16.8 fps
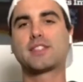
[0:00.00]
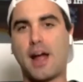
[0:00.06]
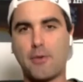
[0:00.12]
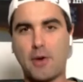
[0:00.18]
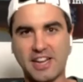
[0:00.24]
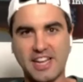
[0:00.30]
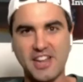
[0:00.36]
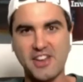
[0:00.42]
and
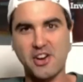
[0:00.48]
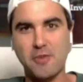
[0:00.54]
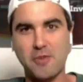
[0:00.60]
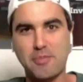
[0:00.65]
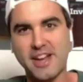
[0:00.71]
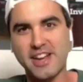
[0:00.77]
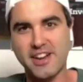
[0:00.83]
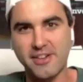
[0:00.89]
I want to get your
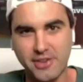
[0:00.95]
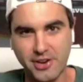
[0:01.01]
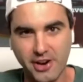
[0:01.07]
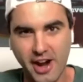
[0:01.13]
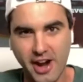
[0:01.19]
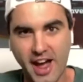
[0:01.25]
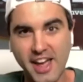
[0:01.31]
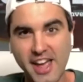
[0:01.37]
opinion of
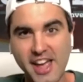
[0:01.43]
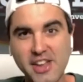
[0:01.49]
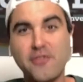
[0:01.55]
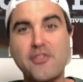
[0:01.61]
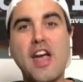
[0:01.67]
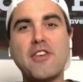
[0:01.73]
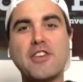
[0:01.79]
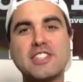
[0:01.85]
your
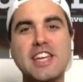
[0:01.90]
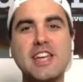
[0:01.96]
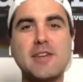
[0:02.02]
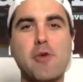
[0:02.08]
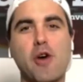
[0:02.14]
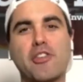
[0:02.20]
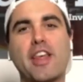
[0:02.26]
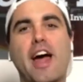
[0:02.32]
favorite
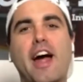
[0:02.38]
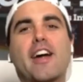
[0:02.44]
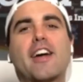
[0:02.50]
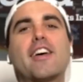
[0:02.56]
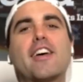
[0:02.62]
team over there.